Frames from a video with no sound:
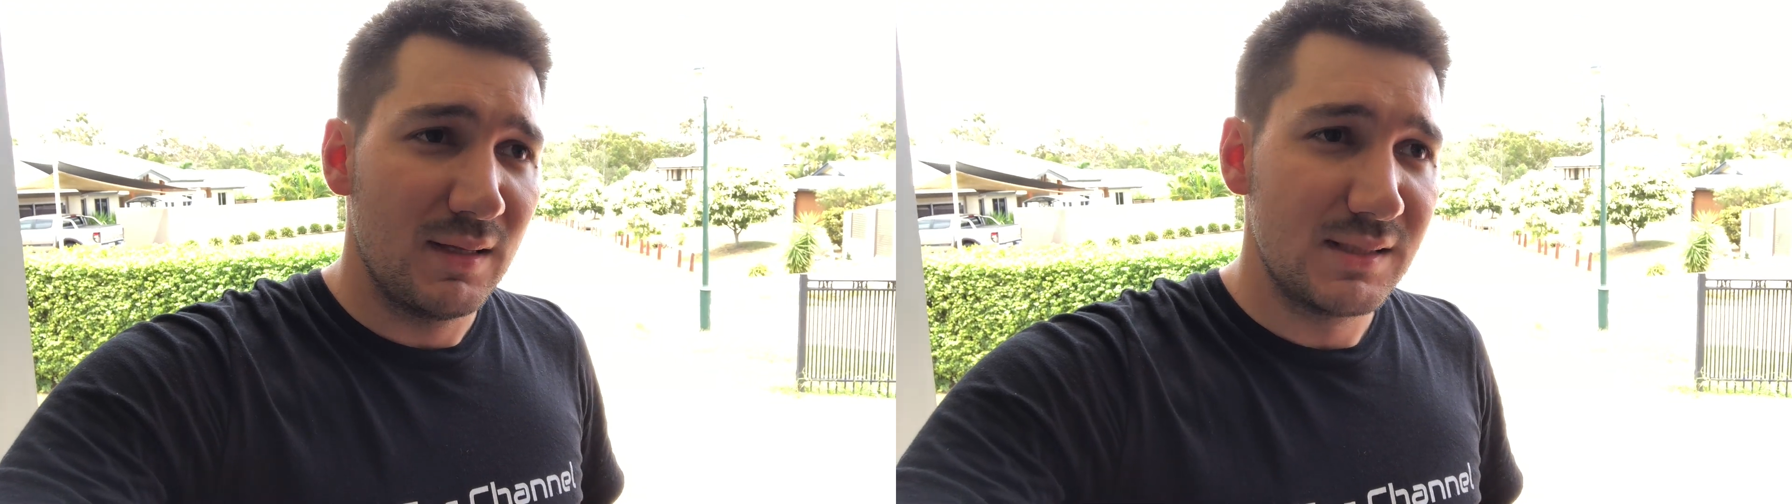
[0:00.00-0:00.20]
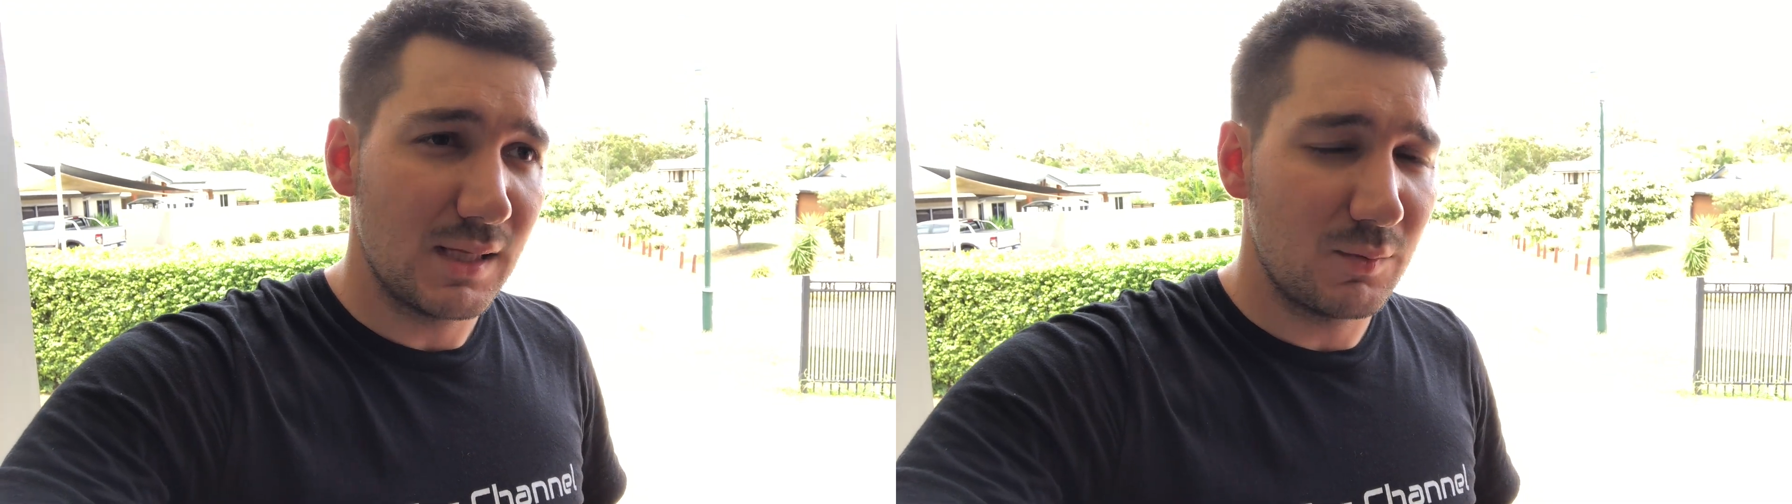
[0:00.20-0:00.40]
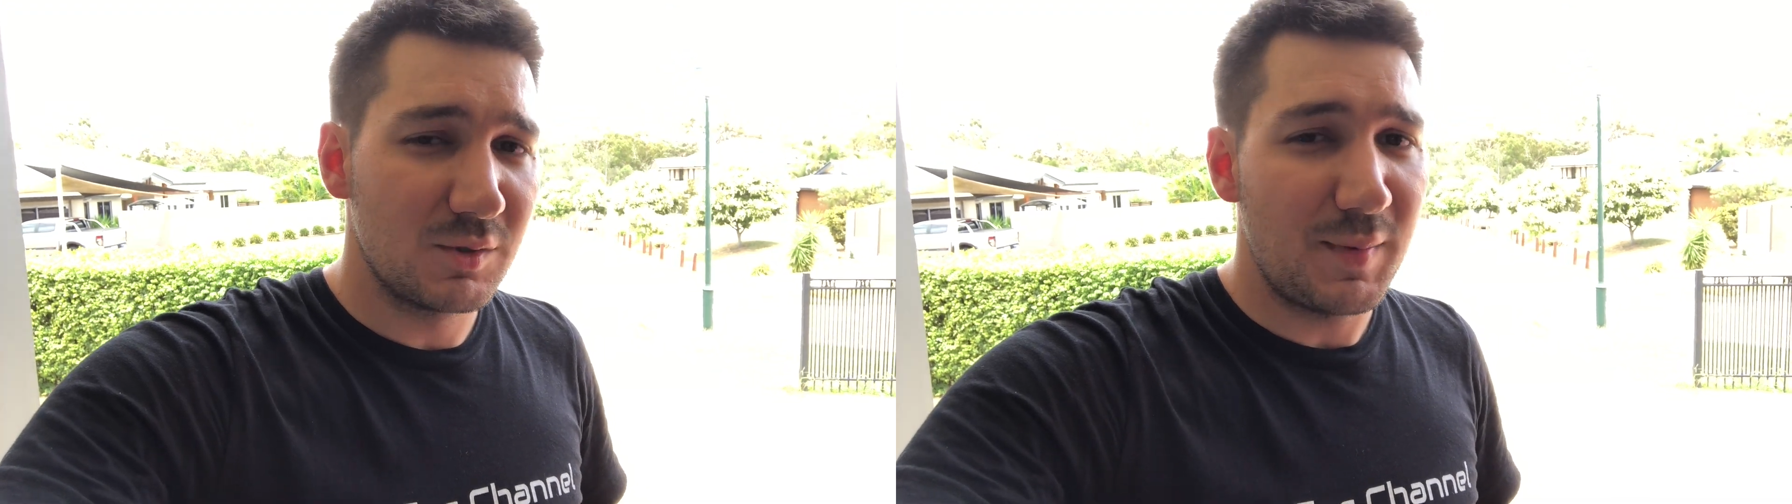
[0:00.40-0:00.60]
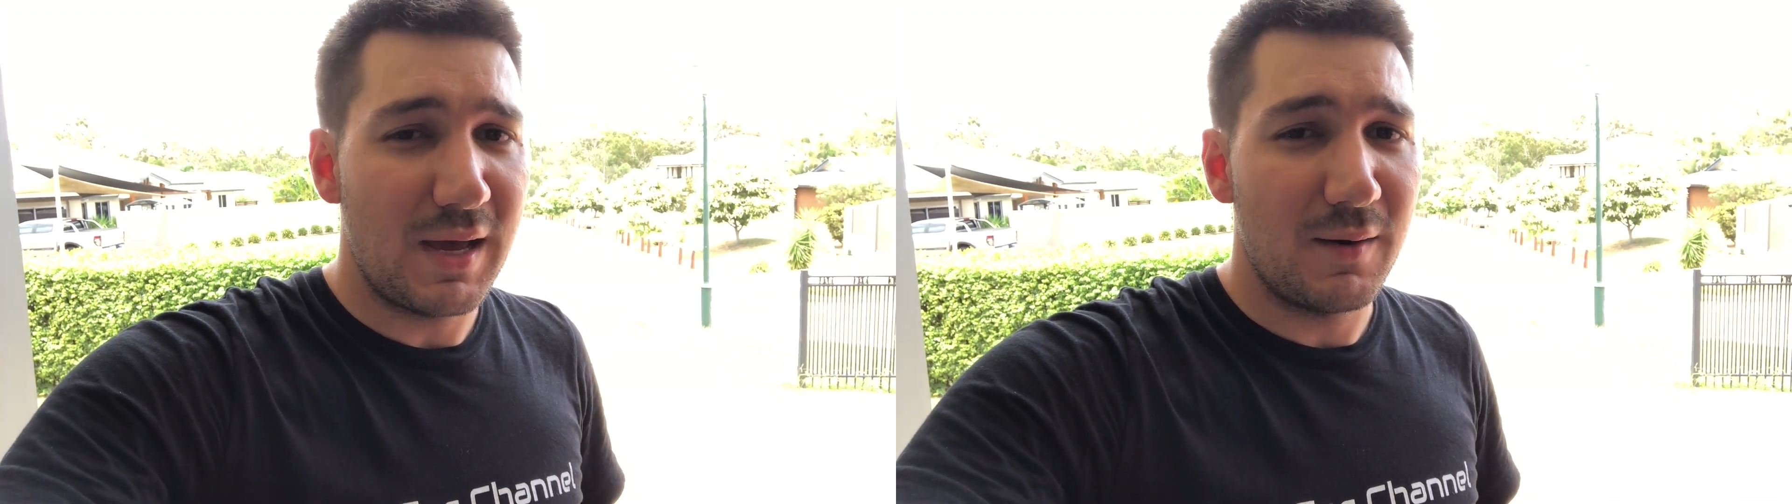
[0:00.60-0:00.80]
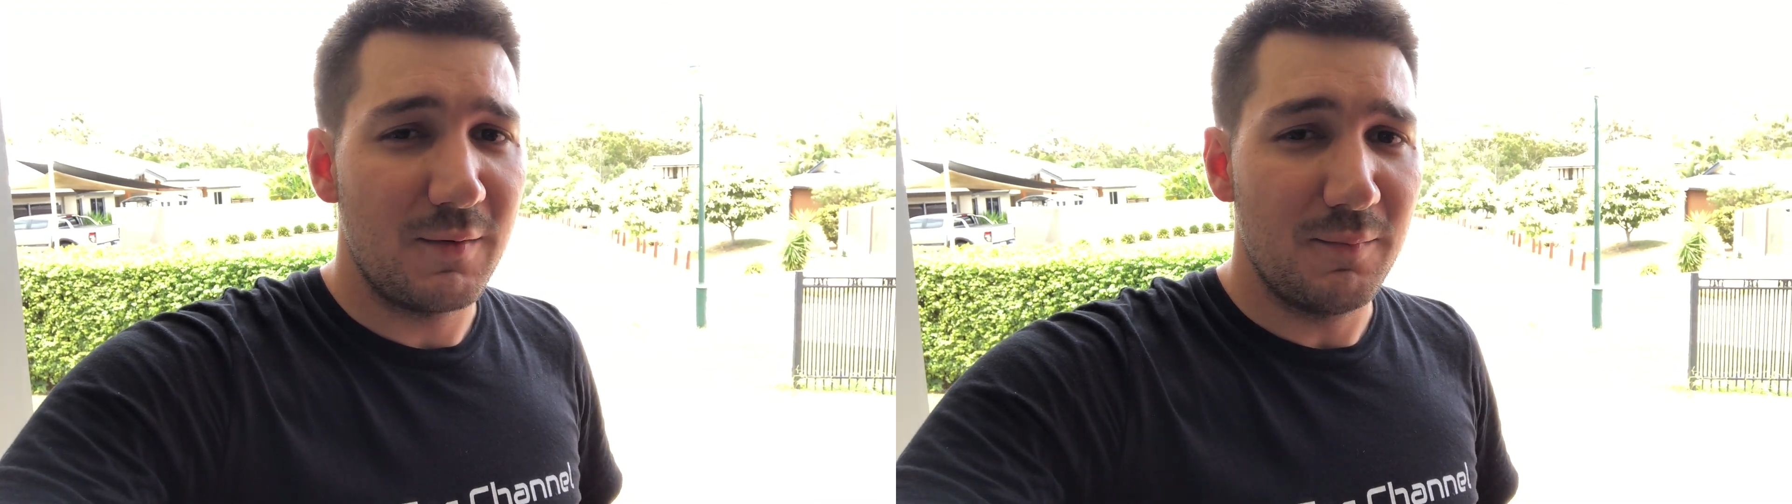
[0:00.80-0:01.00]
Said it was
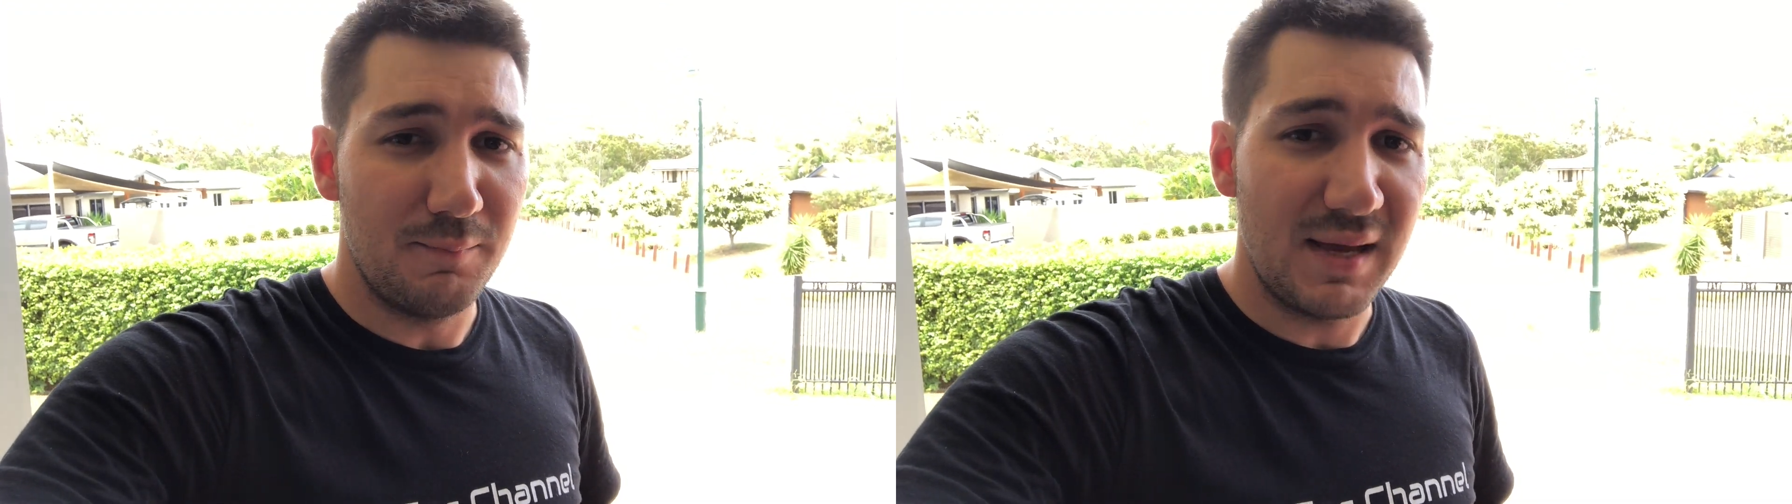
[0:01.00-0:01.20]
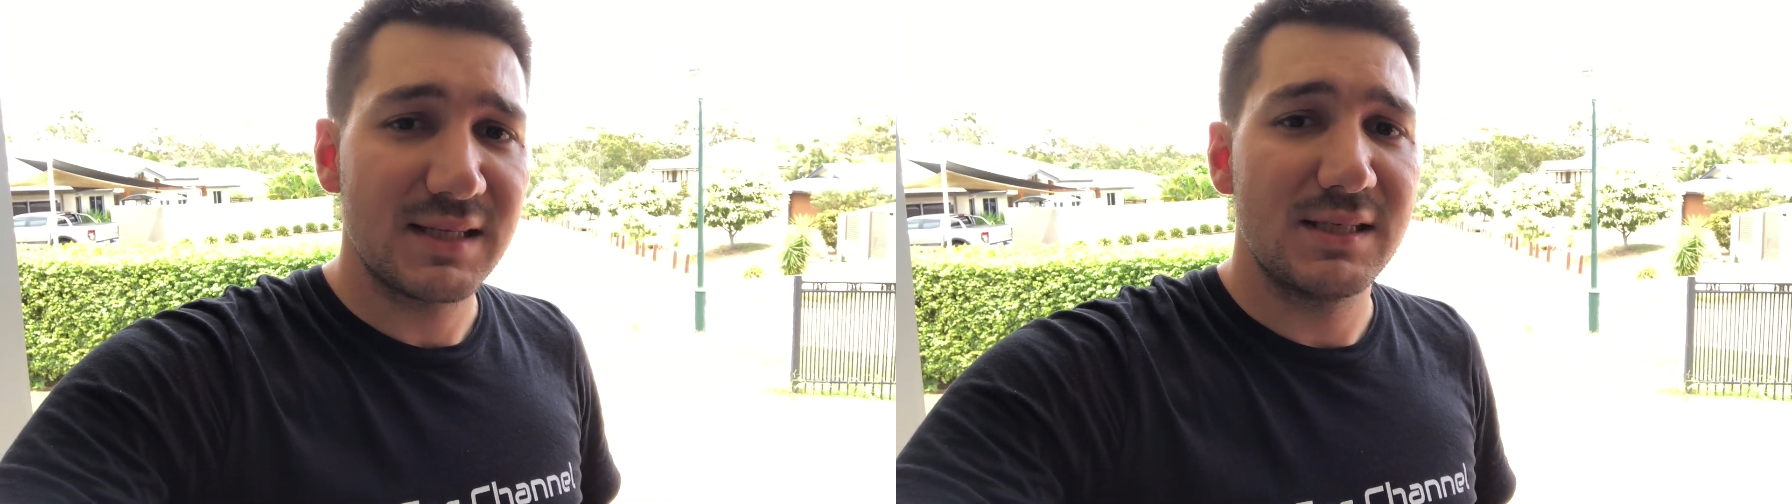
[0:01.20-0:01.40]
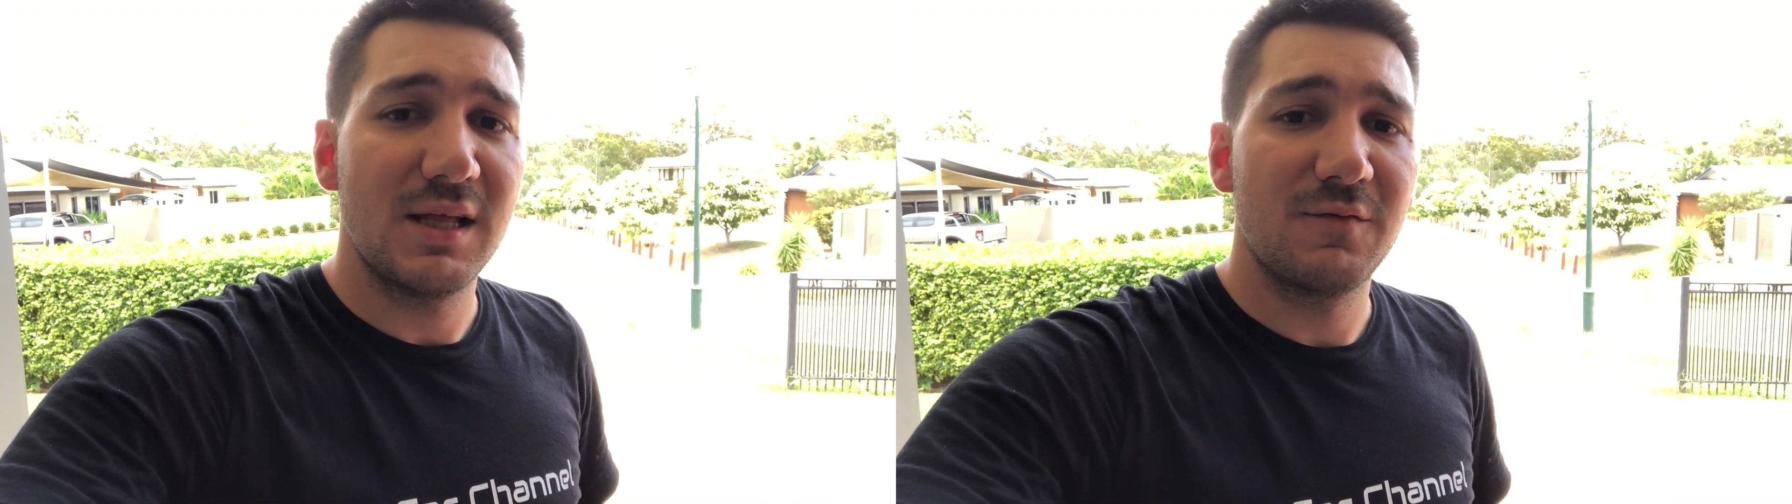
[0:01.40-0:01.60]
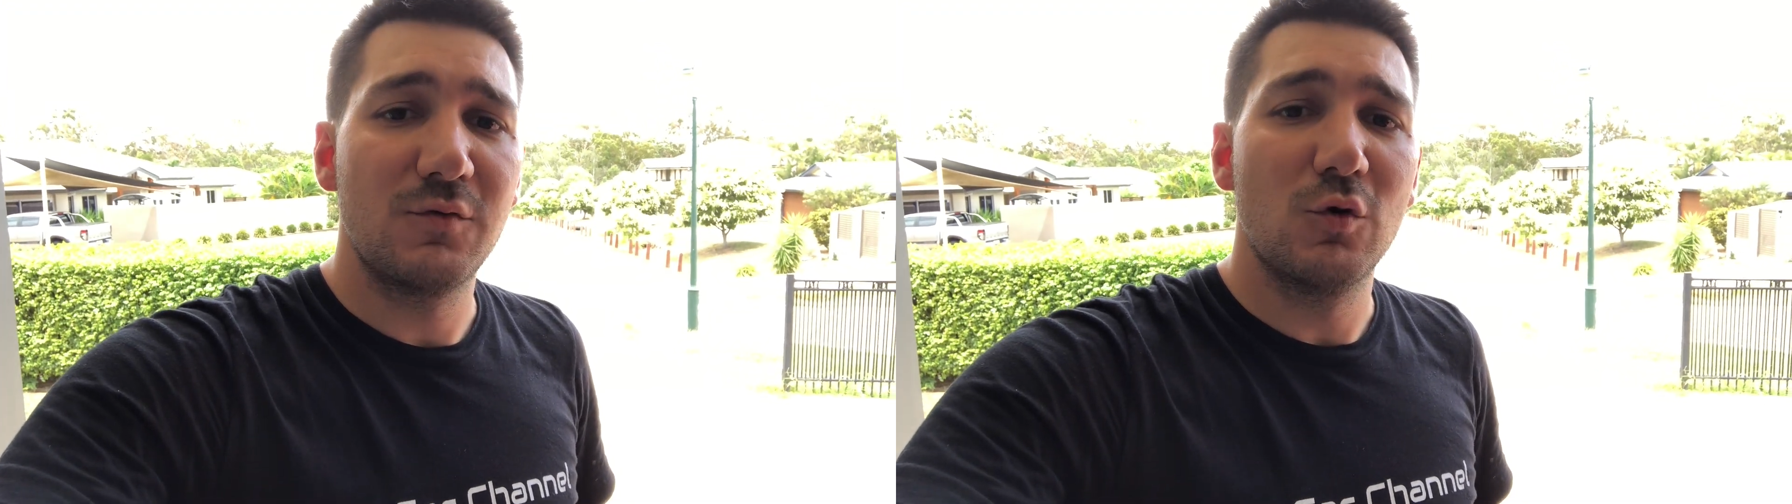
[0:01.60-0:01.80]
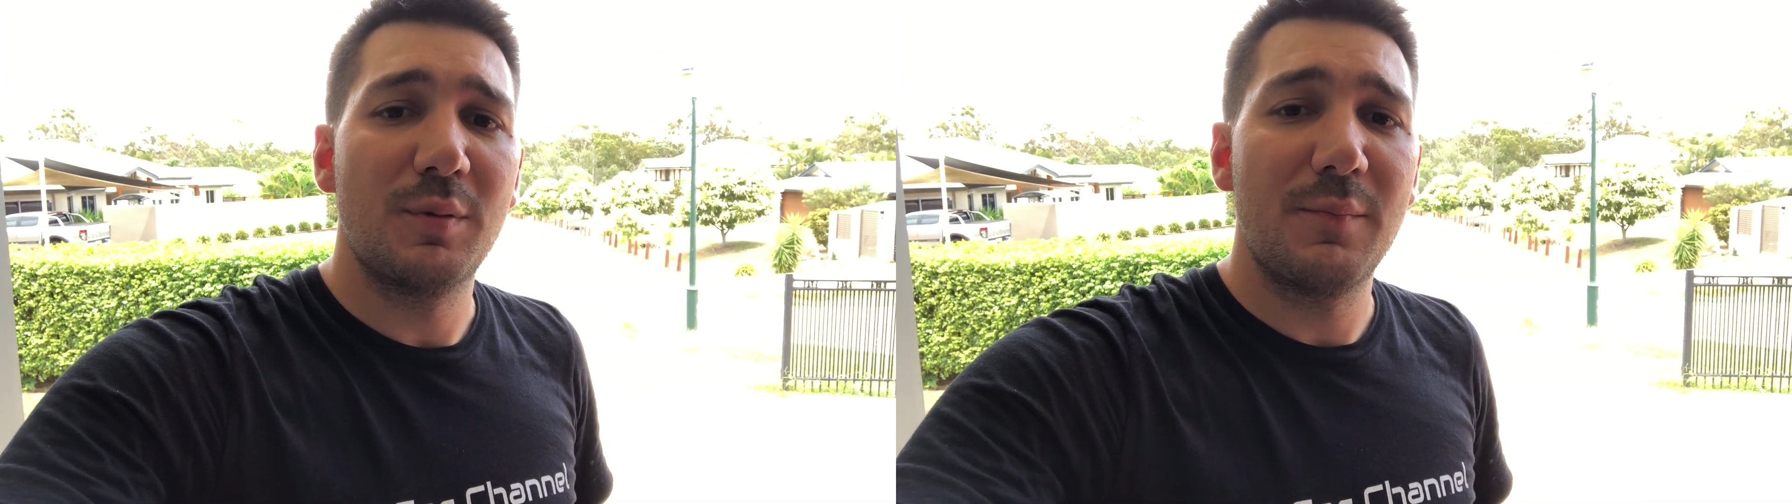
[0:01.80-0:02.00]
about maxing out the
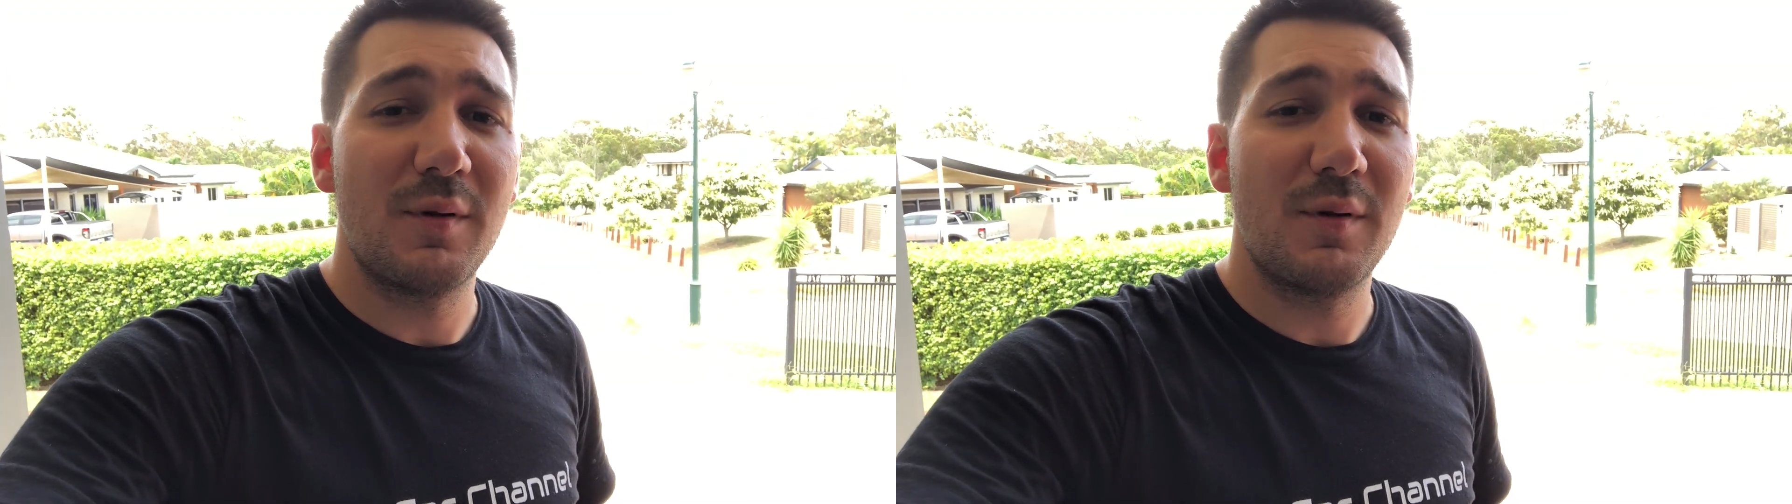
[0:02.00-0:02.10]
fuel pump